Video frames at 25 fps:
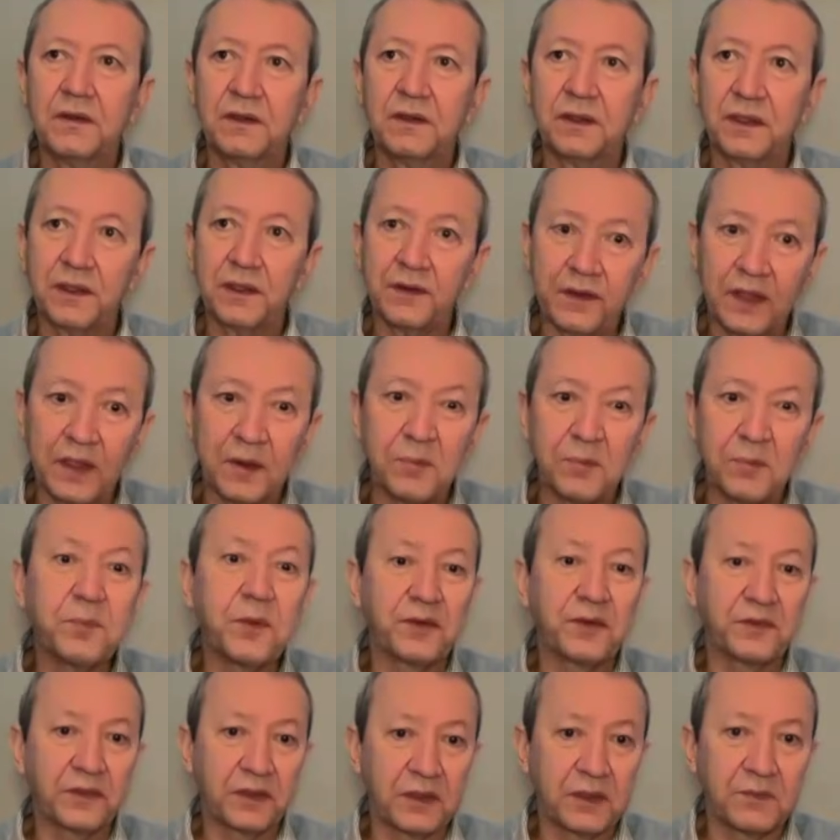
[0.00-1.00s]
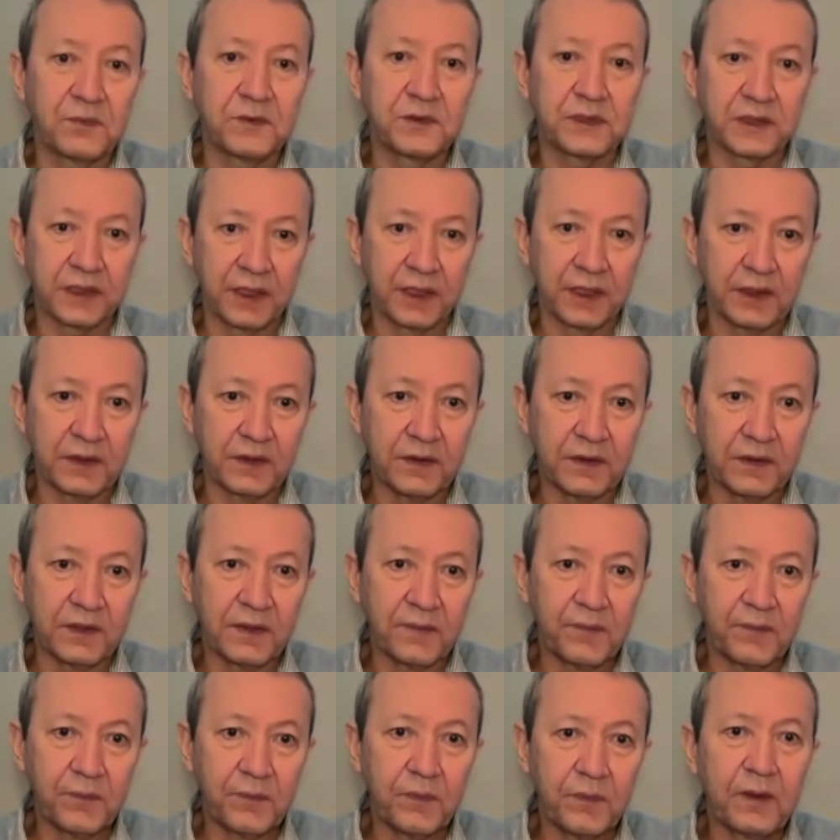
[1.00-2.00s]
there are some positive trends.
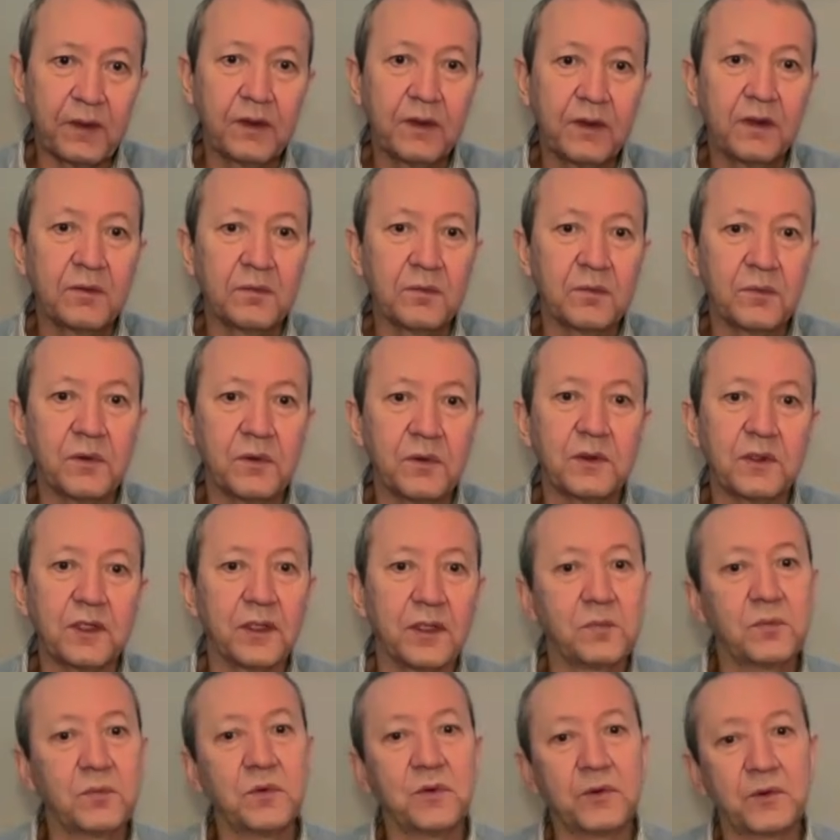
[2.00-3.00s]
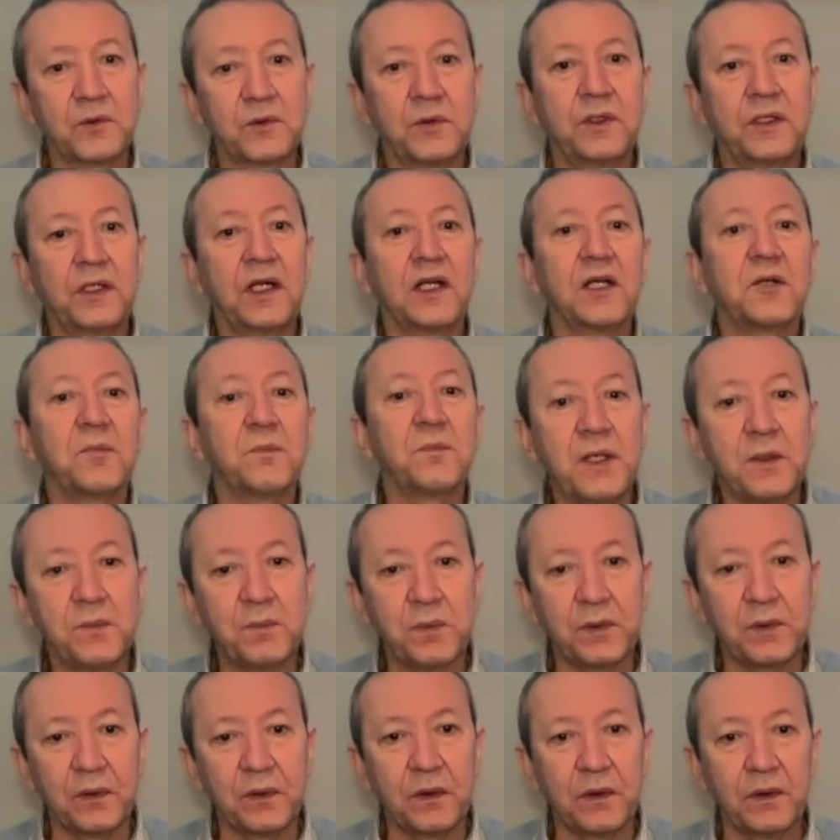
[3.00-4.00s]
More and more young
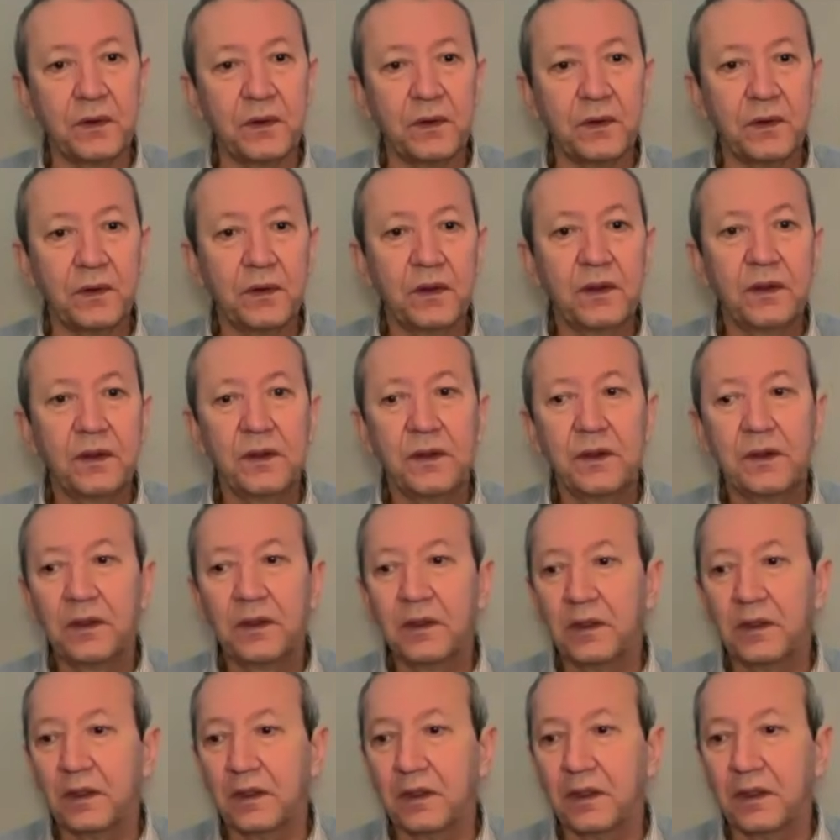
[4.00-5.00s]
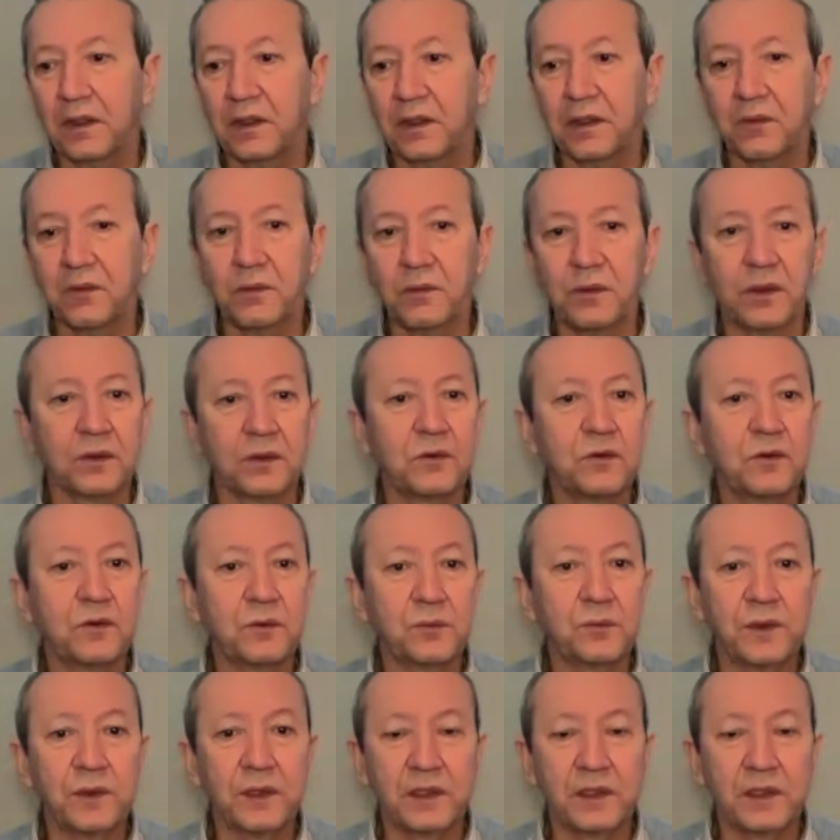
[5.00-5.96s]
people want to